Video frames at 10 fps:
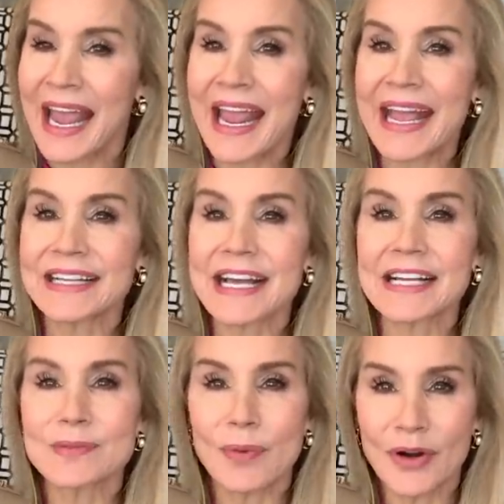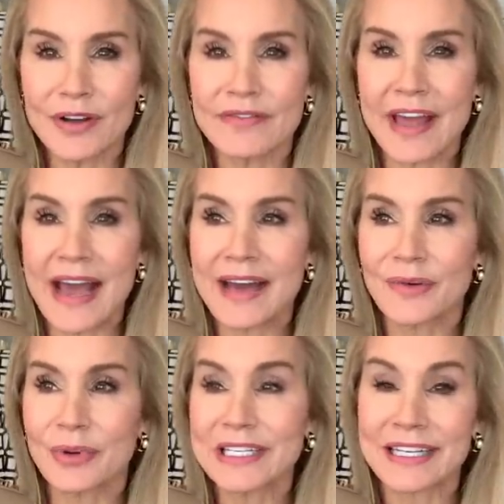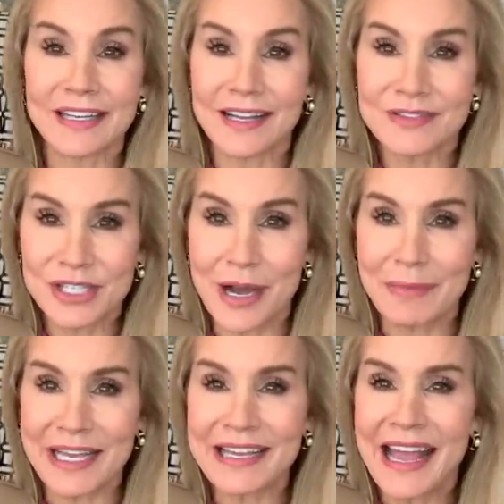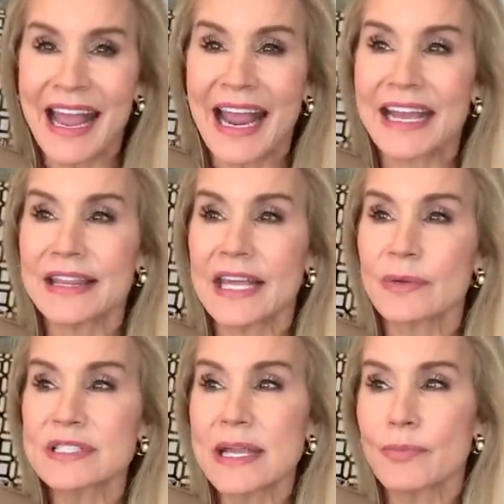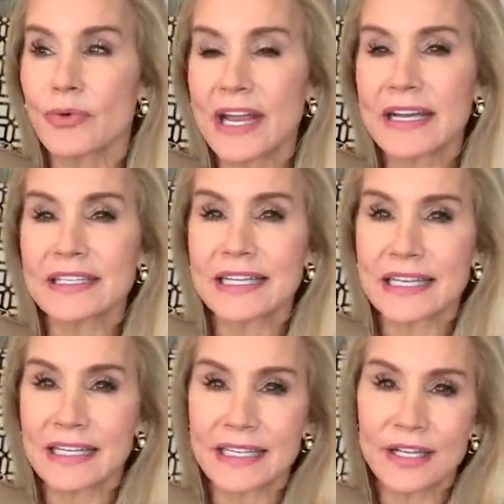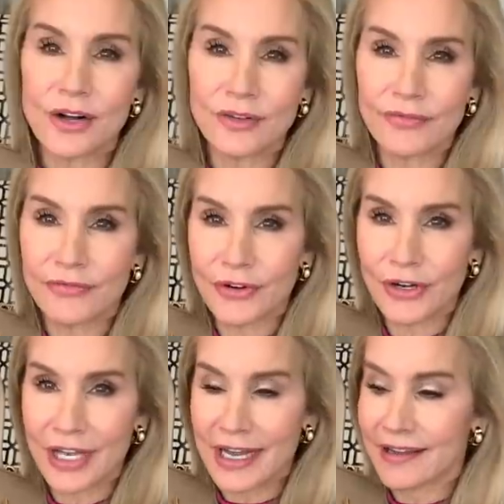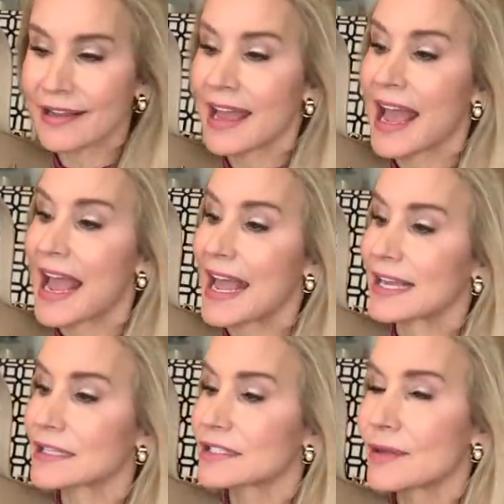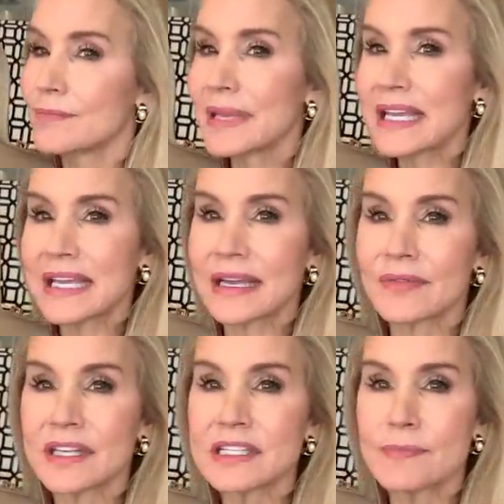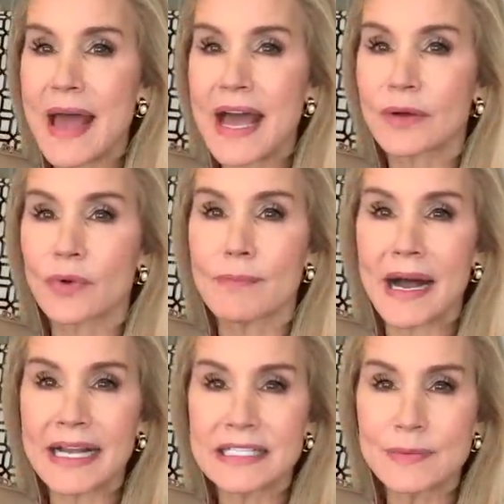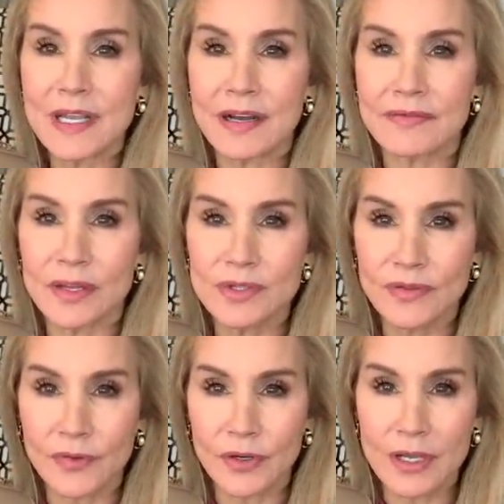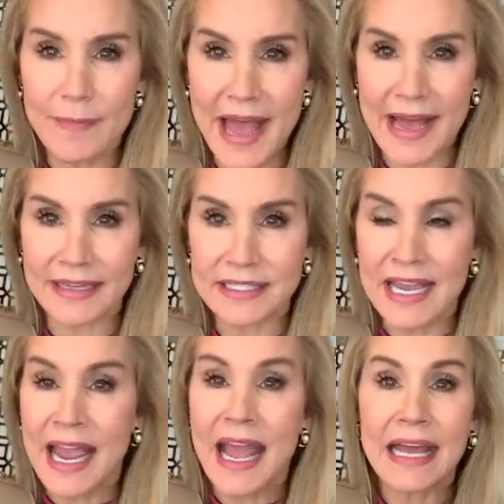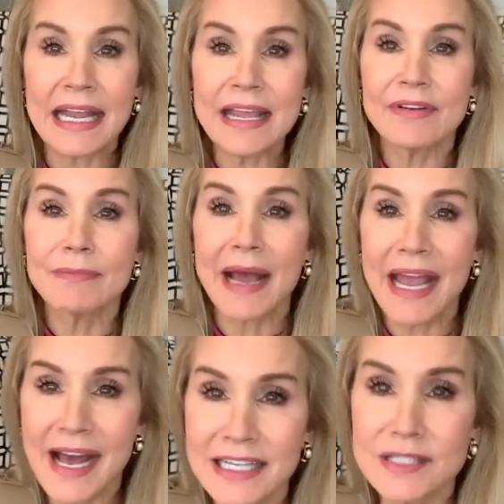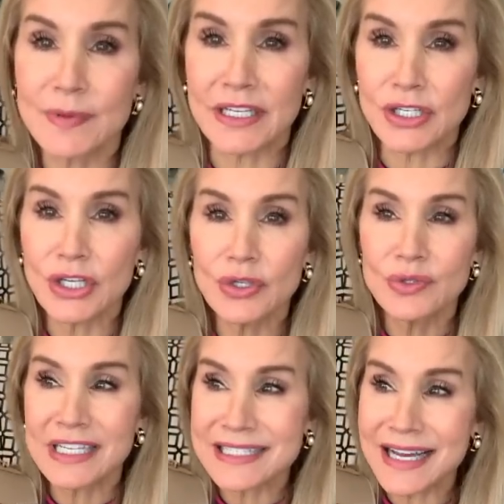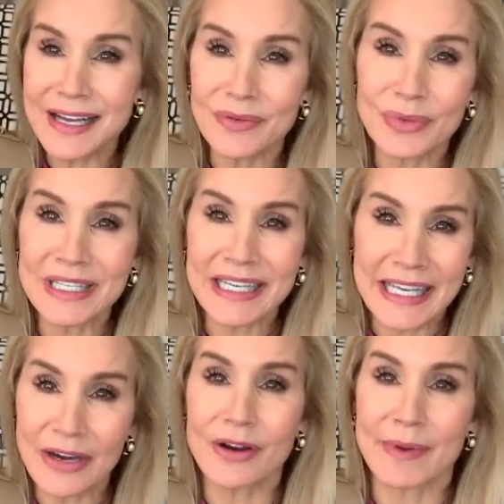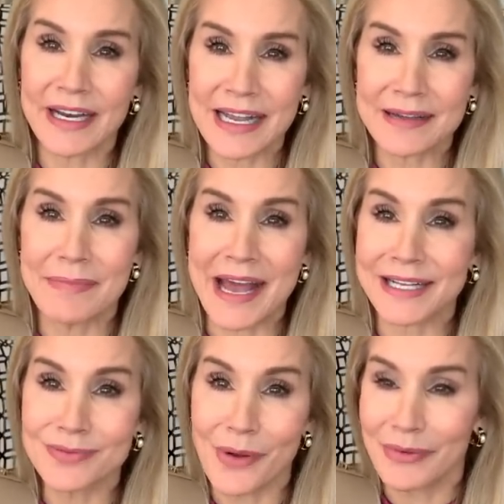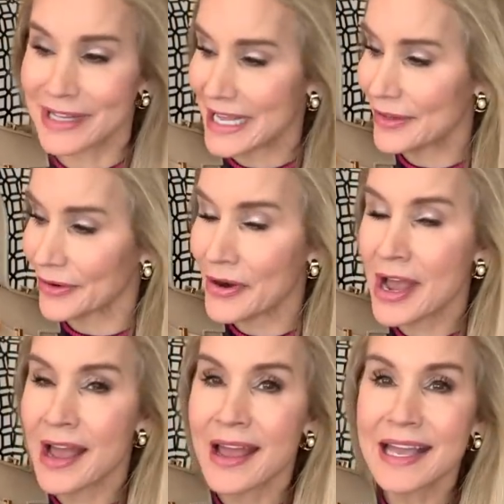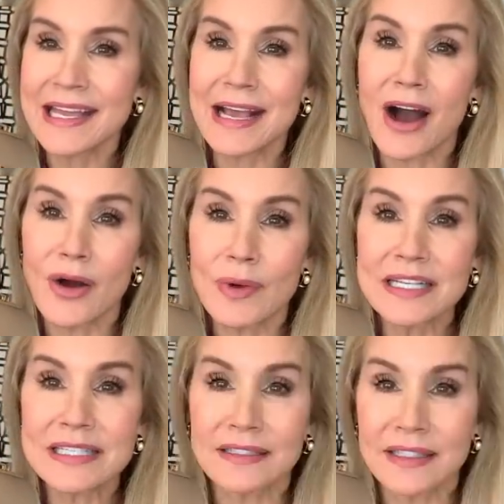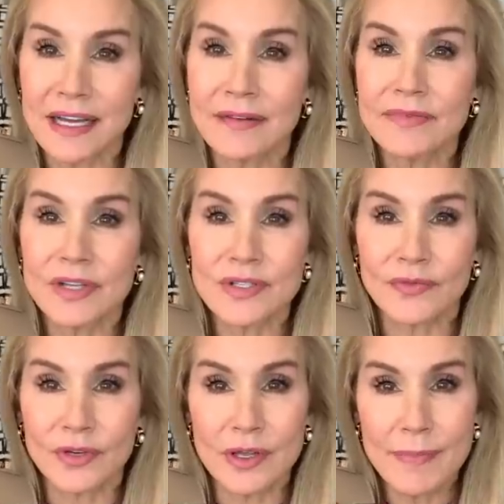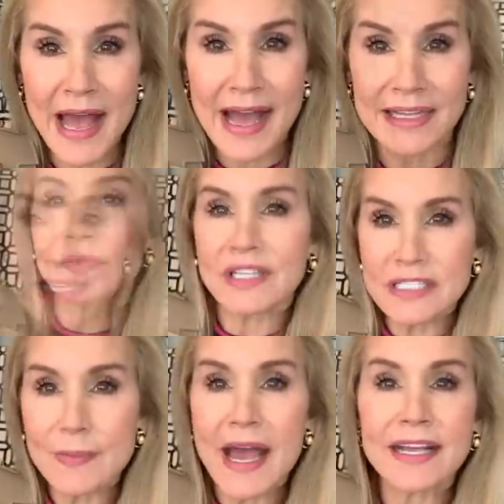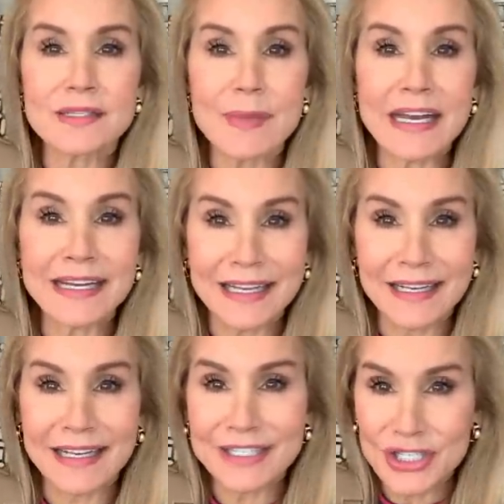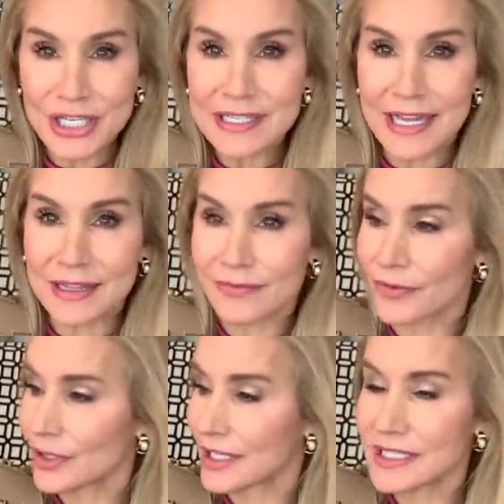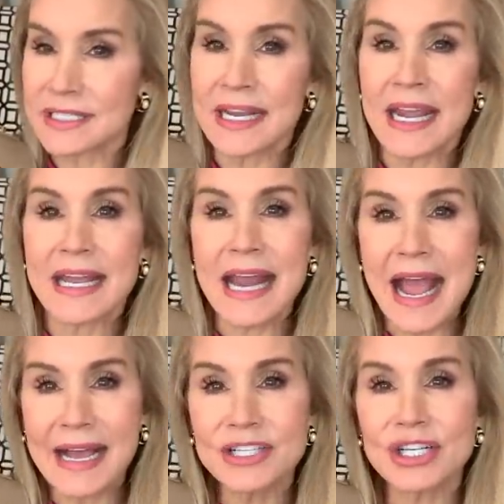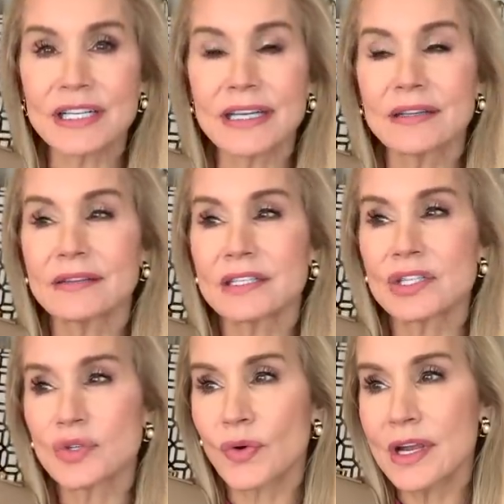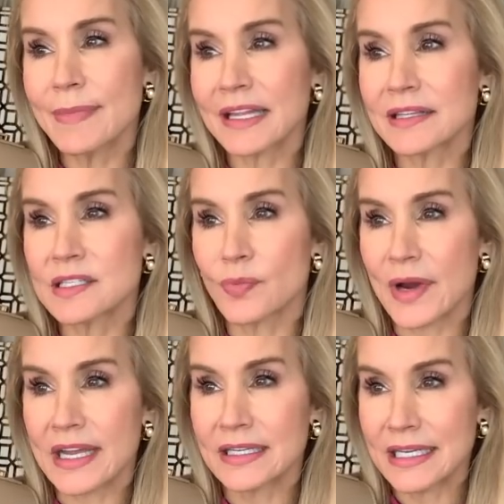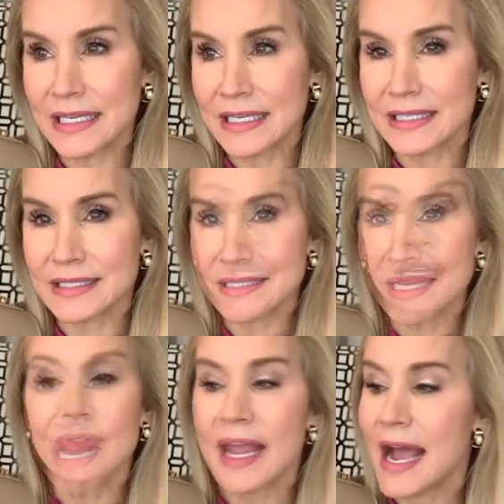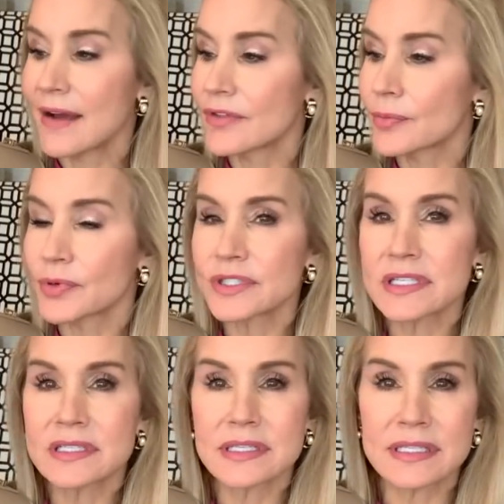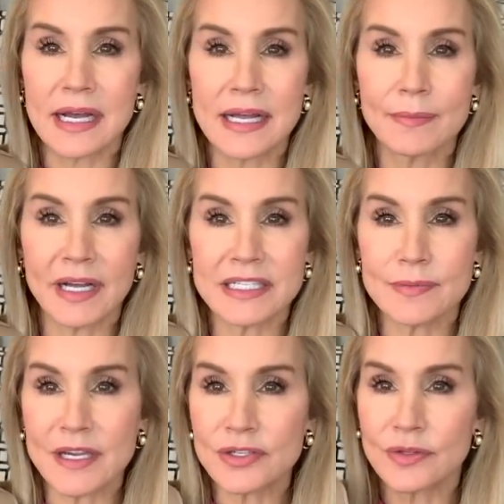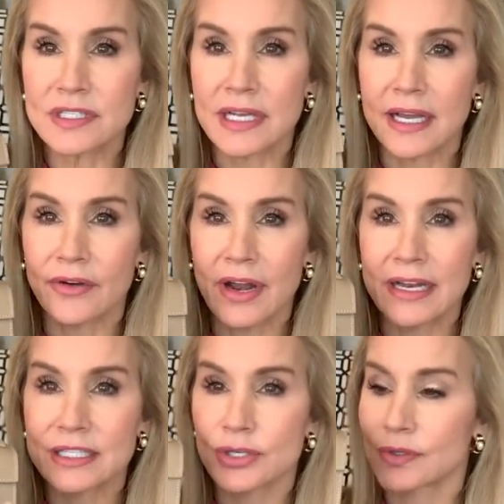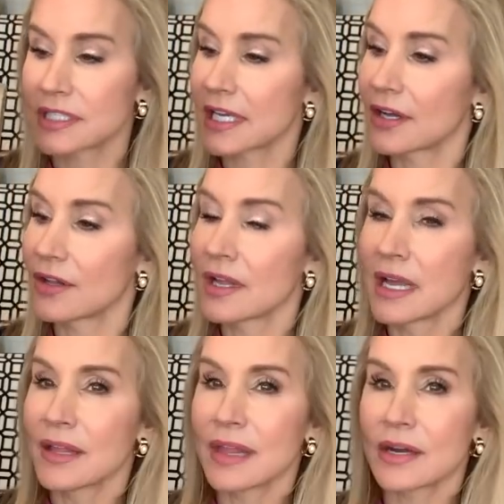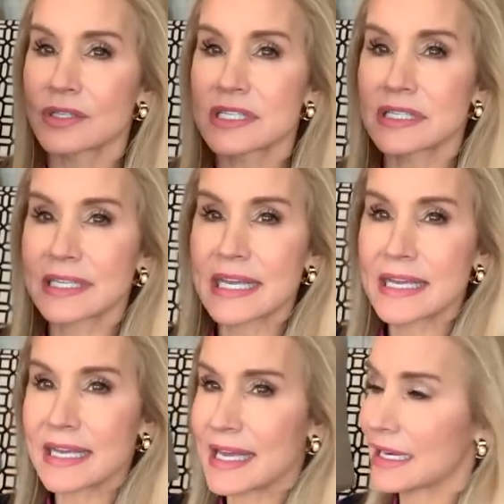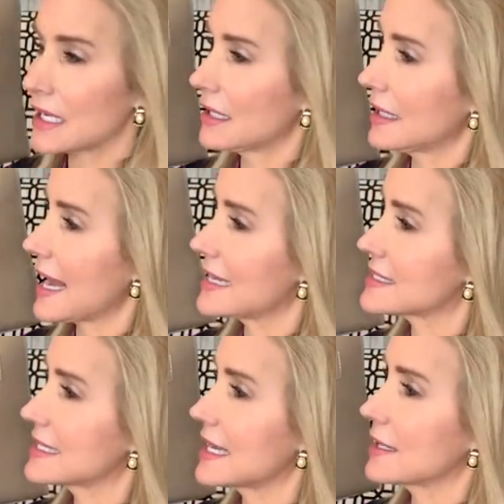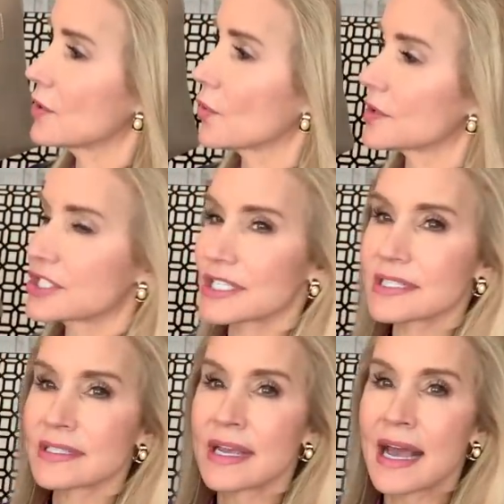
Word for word: And as part of that, we did a lot of shopping, and there was a brand in Italy called Furla. And to me, this bag reminds me of those Furla bags. And even my husband, who does not really care about handbags one way or the other, he always loved those Furla bags. This bag is made in Italy, just like the Furlas. And actually, the story about this brand is they have their purses designed by a special designer. And as you can tell, they are sleek and classy and gorgeous.